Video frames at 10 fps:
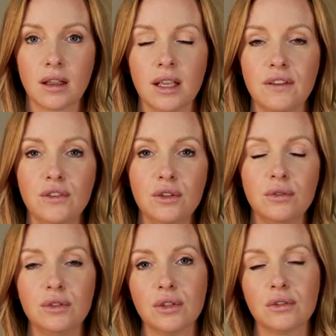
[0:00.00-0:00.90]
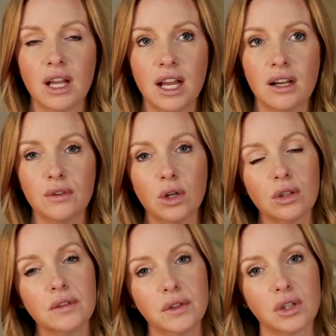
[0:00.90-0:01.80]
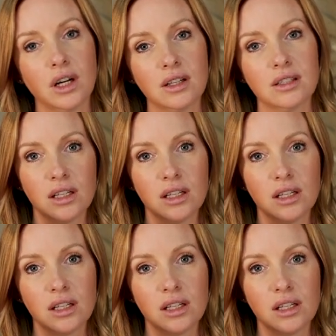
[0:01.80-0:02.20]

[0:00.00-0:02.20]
If you don't have all of your costs